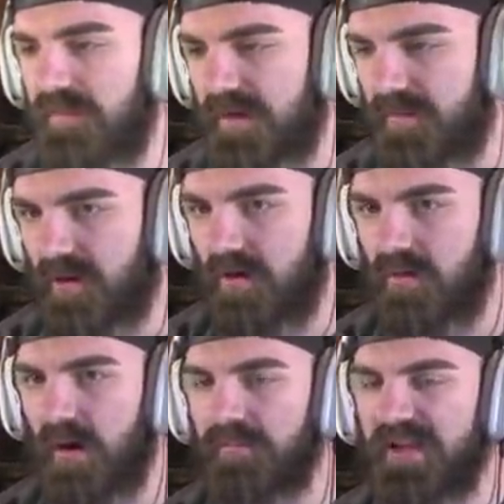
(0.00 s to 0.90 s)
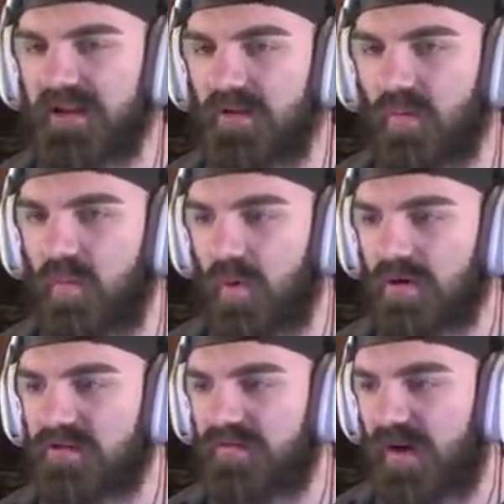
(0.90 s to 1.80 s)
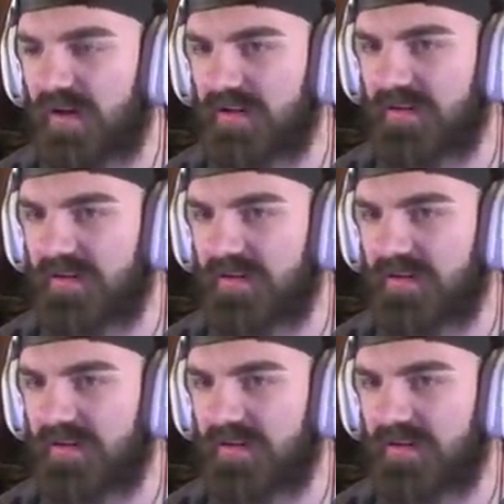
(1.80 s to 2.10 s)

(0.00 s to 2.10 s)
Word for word: me, bro. I'm getting the worst fucking